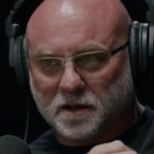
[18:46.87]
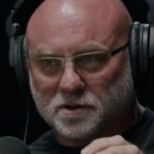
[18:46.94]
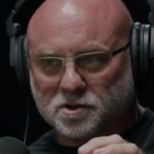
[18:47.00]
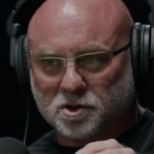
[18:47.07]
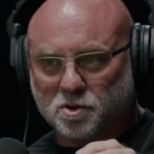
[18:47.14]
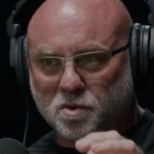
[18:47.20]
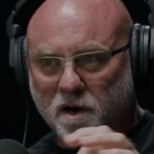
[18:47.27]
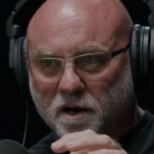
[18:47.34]

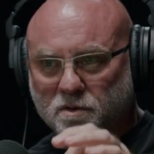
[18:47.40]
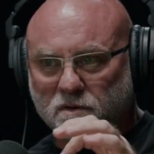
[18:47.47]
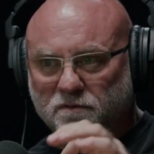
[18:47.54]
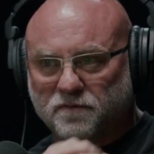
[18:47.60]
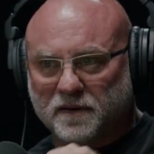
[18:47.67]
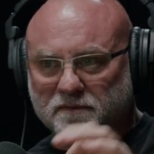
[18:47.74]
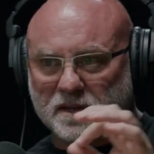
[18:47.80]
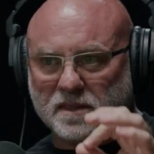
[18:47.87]

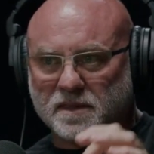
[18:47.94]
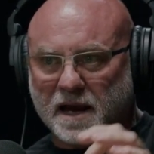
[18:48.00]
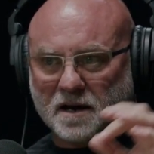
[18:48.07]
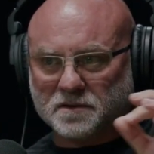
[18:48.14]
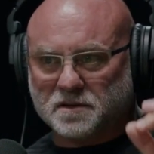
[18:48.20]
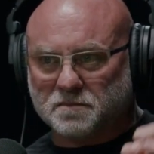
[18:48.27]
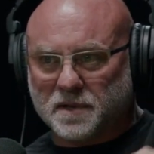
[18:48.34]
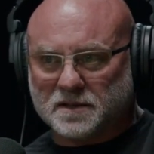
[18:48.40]

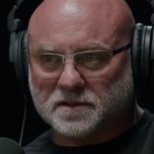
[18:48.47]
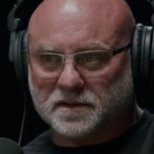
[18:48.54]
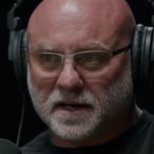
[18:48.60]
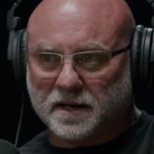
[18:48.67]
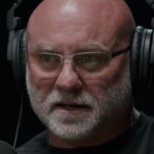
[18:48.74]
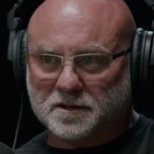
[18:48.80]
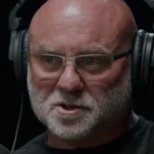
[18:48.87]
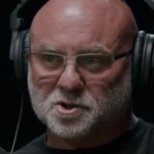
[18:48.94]
250,000
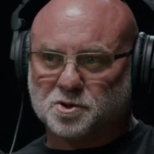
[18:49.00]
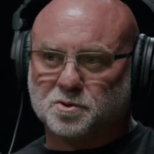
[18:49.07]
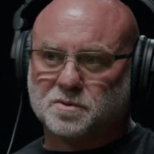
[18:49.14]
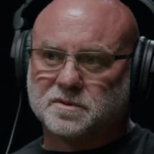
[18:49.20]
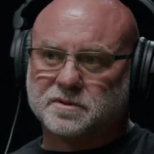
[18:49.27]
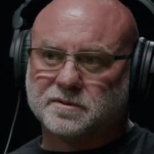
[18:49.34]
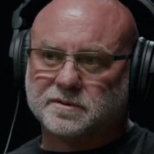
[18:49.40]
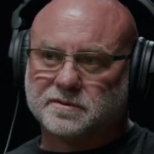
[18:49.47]
Messianic Jews